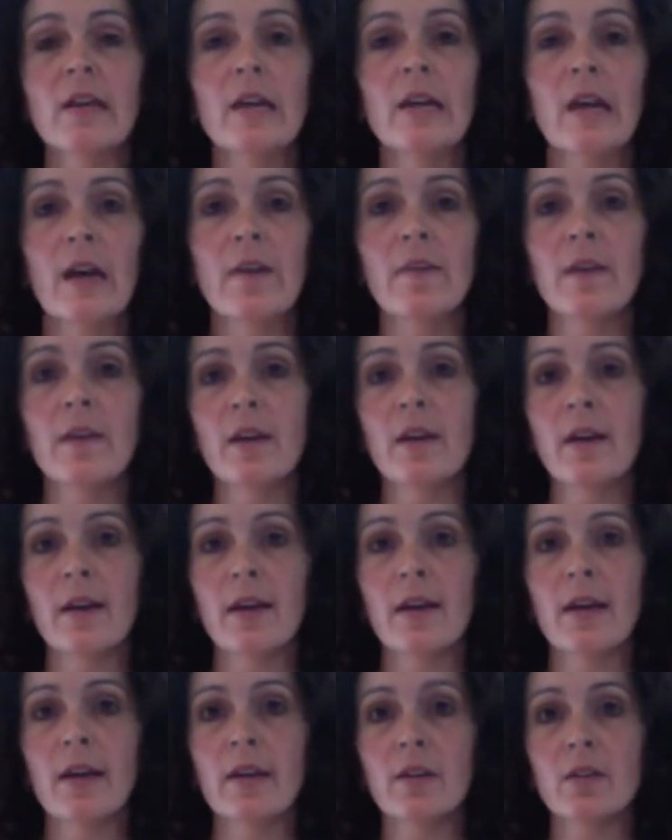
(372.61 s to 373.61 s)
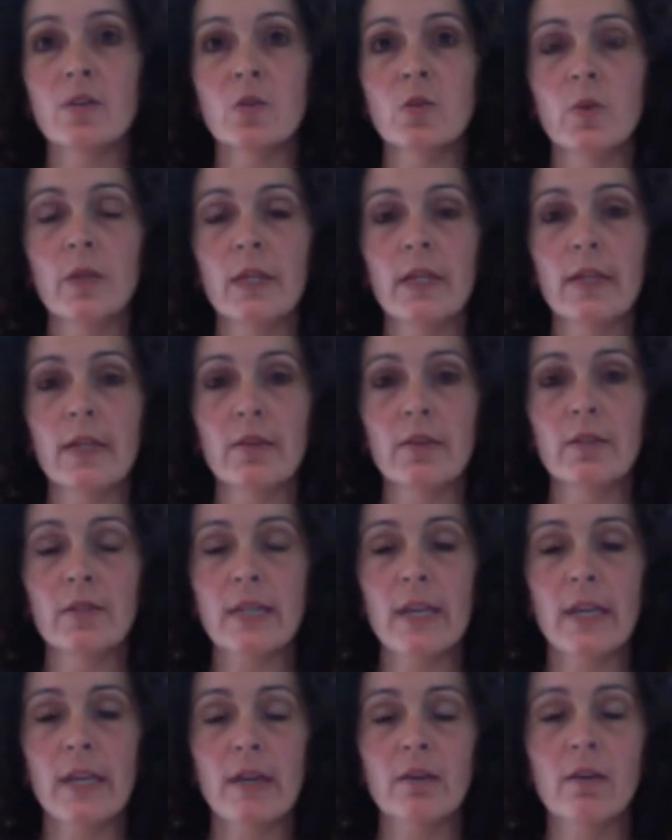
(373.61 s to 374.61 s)
And then I add a 28-ounce
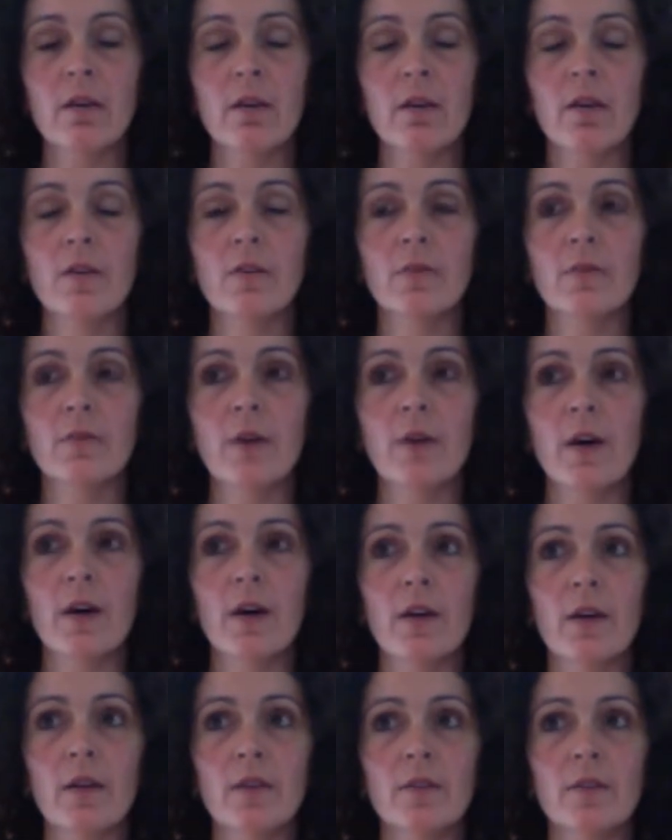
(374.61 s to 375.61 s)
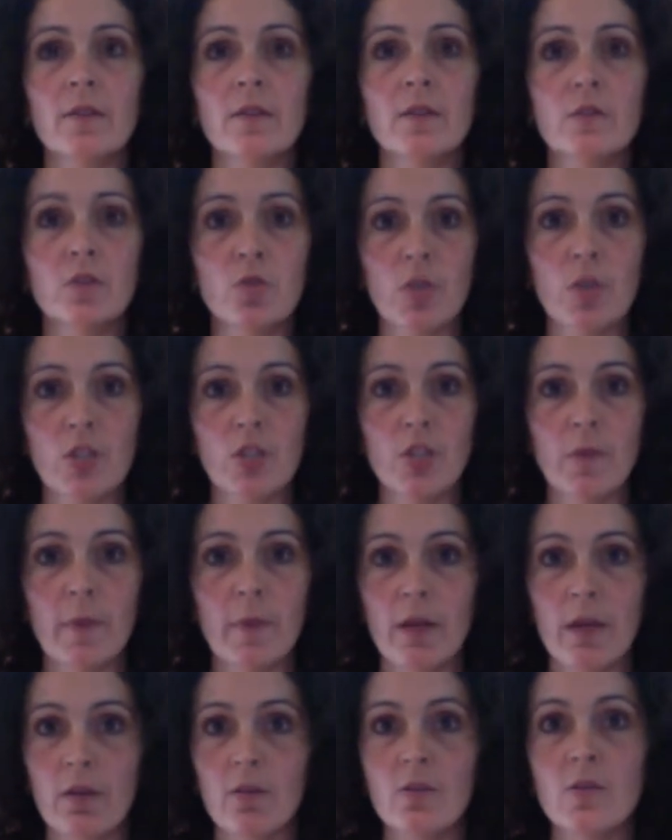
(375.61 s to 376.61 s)
can of crushed
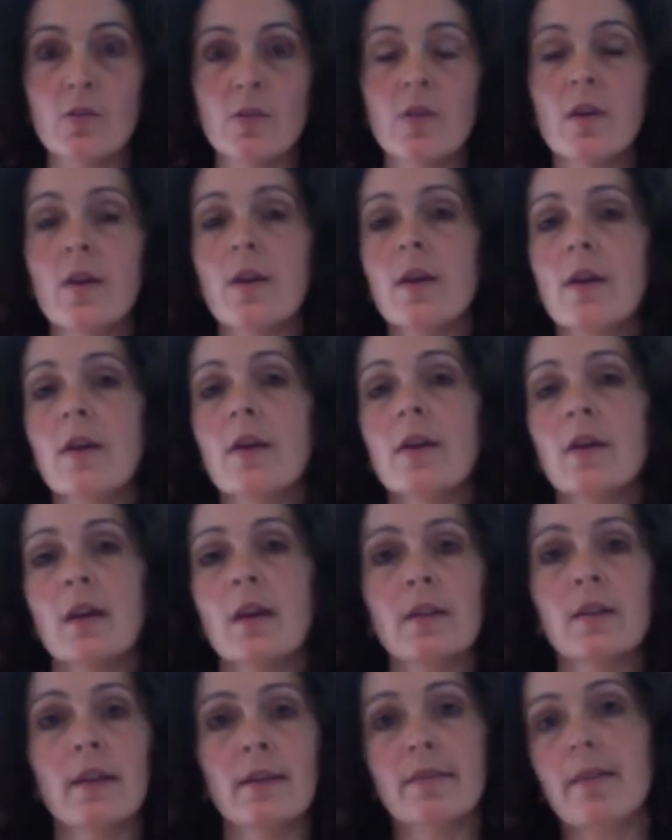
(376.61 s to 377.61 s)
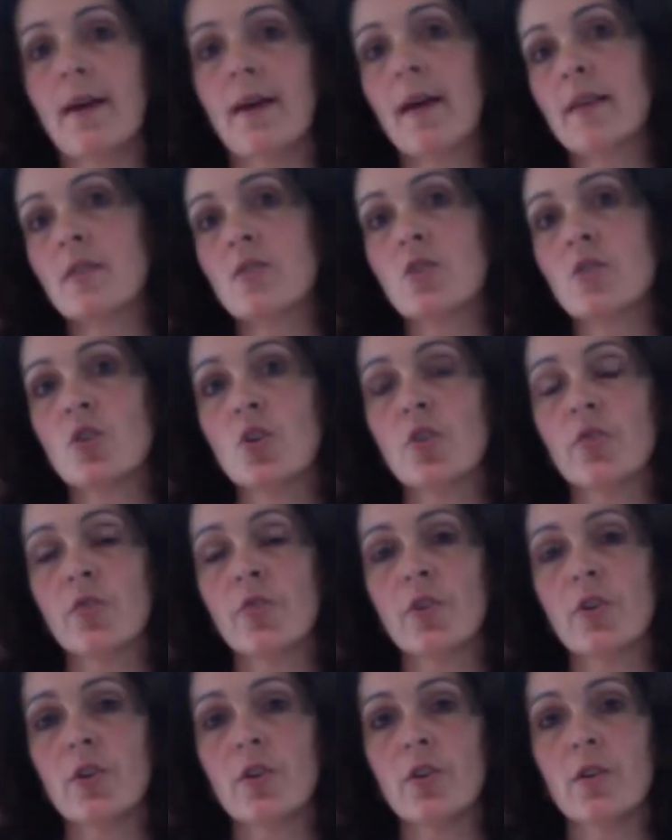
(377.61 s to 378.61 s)
tomatoes. I let that
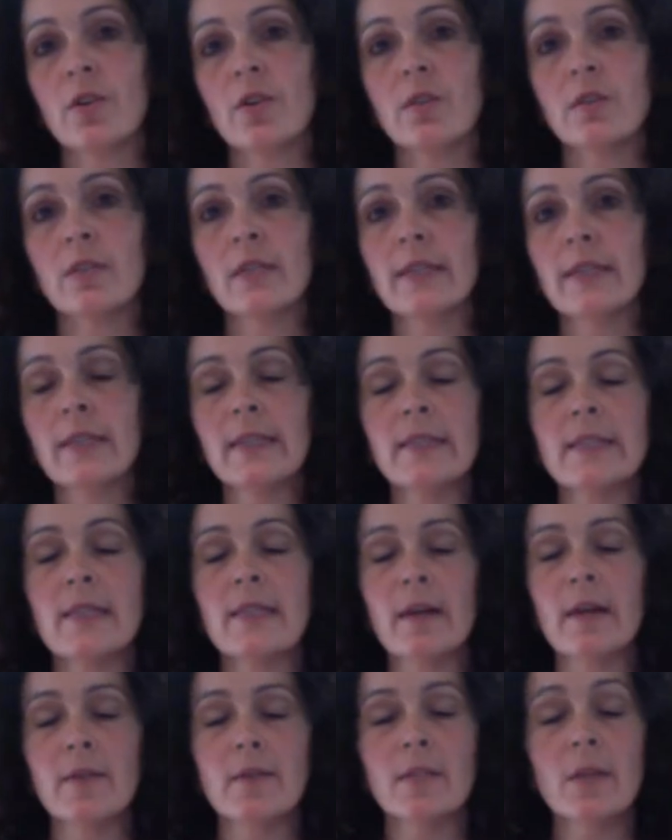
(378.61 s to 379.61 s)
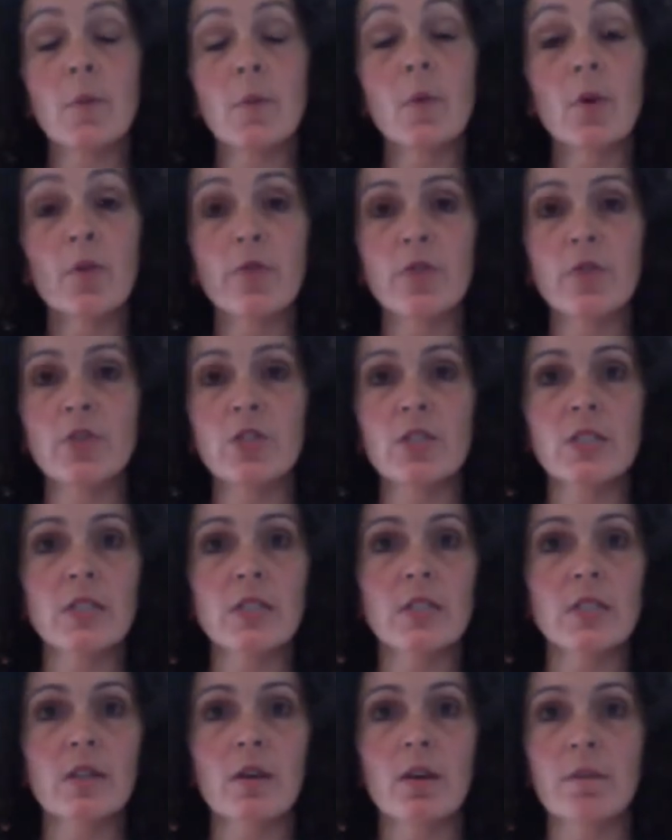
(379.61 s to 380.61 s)
simmer for
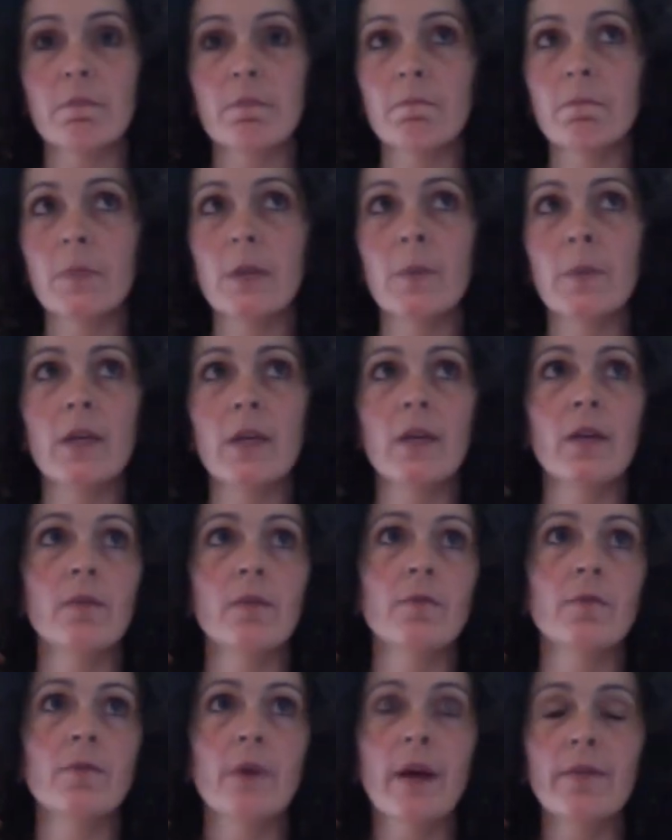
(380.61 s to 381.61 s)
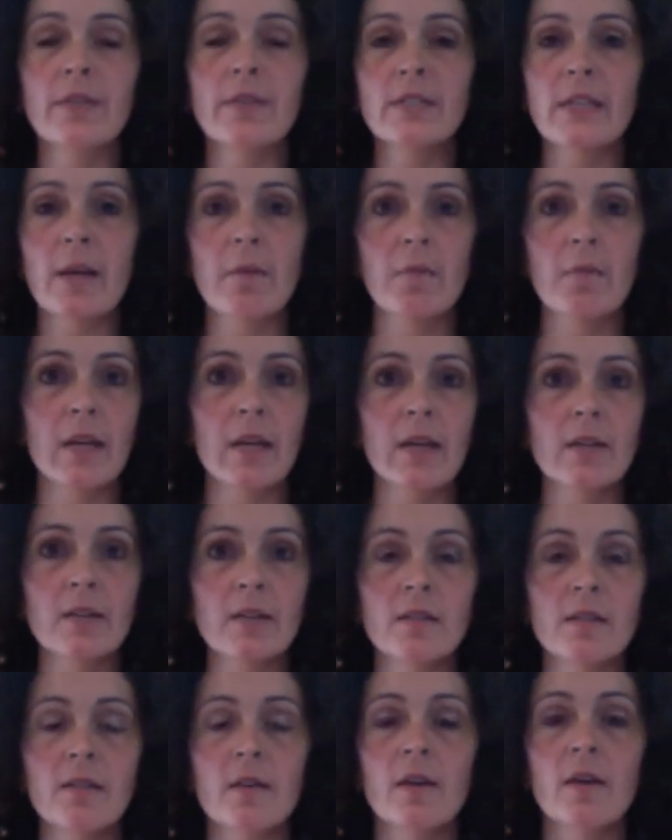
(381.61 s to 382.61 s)
just maybe 5 to 10
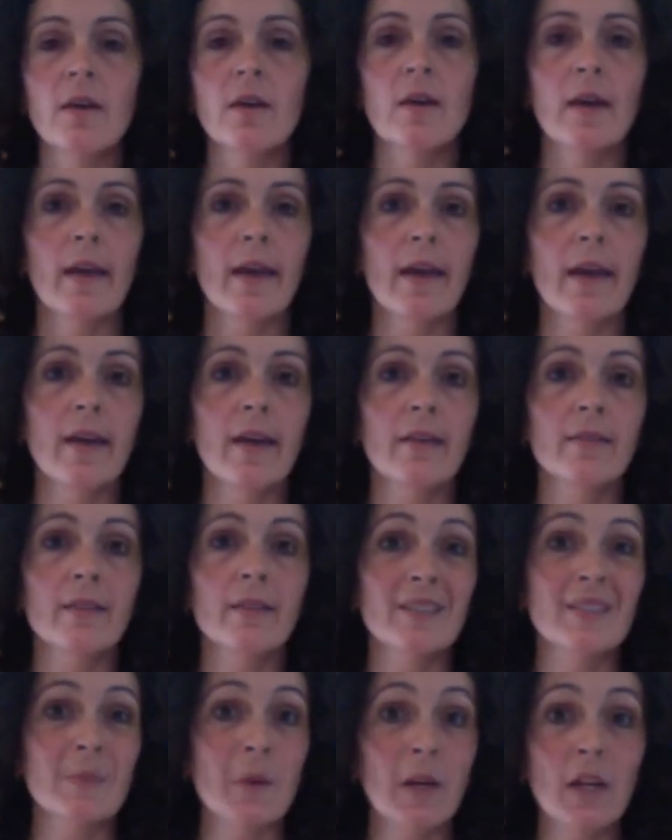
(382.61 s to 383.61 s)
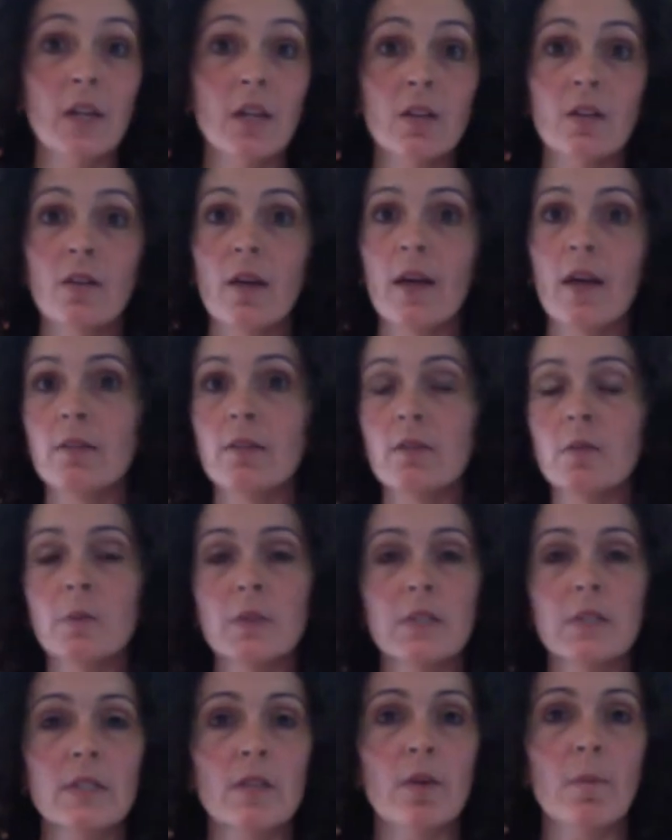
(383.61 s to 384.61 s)
minutes, and that's about it. You add a little bit
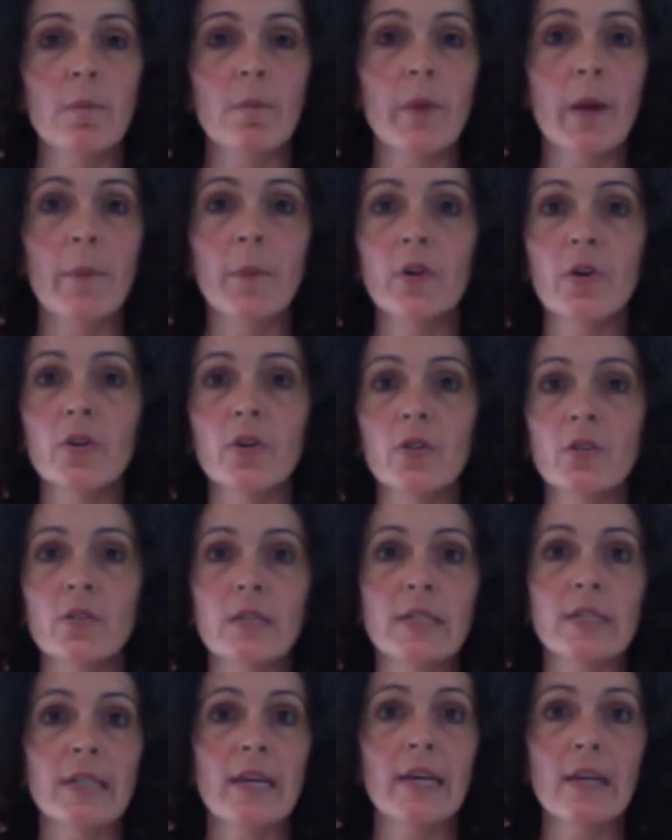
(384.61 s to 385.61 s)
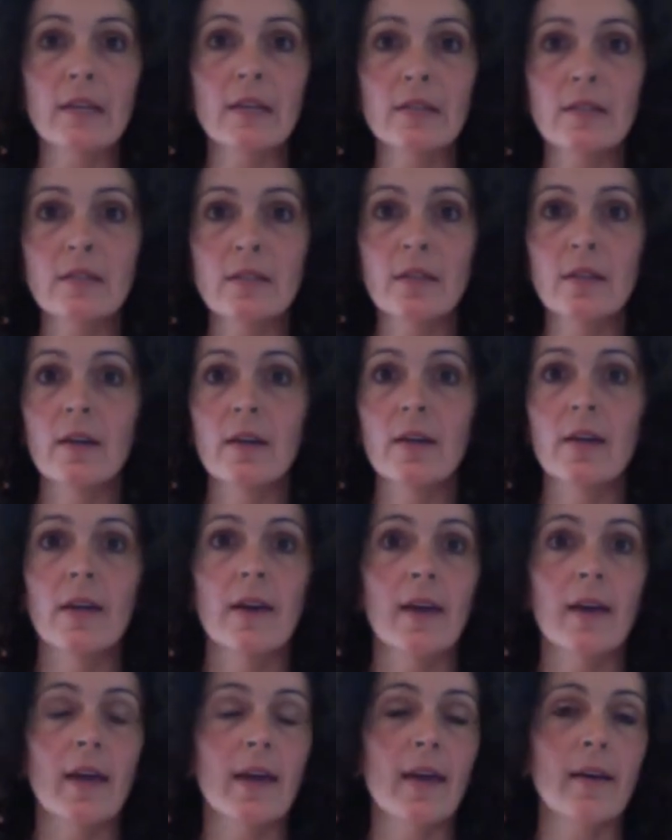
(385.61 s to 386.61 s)
of salt and pepper to taste,
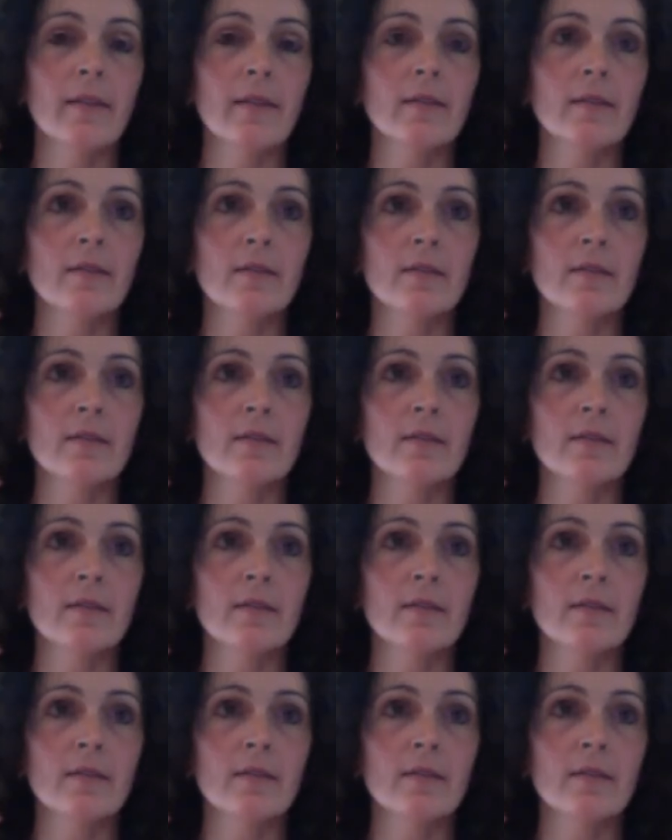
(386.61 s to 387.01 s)
and